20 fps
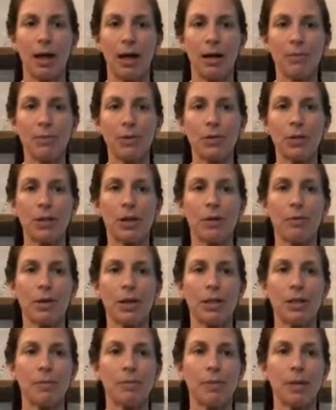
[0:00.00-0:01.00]
I'm using a
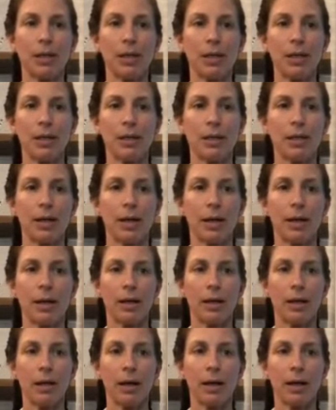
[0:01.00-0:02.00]
recipe that
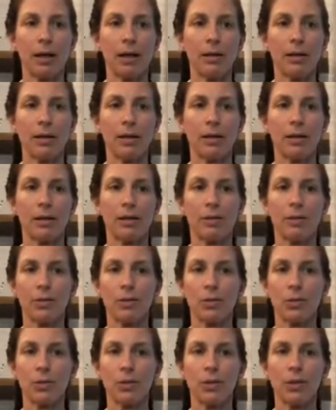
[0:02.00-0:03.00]
I
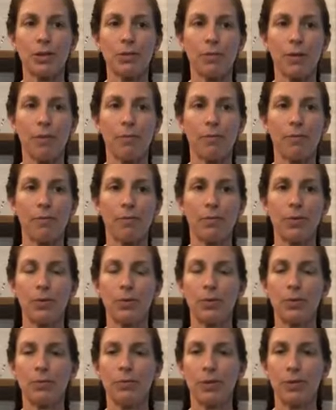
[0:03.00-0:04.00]
sourced from
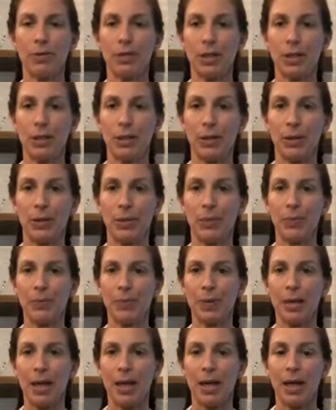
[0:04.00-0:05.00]
Food 52.
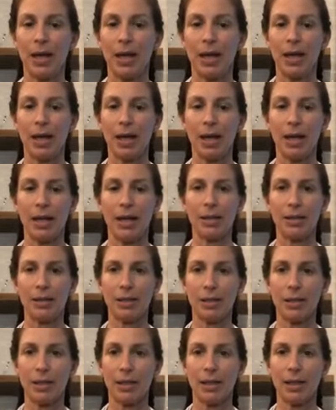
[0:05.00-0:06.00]

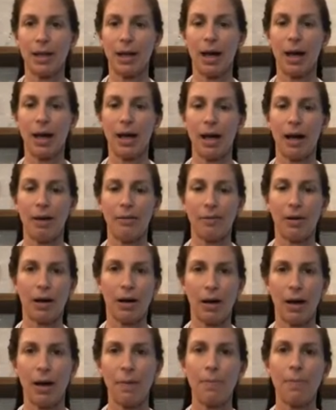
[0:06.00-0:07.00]
And I have a
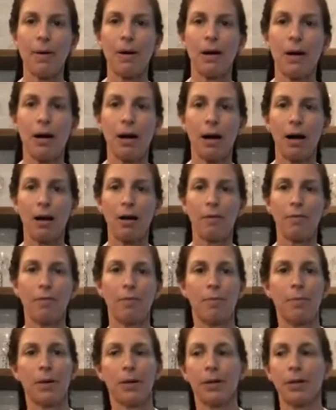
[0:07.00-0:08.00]
cup of
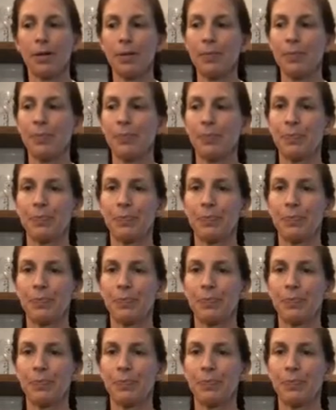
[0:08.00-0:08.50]
butter.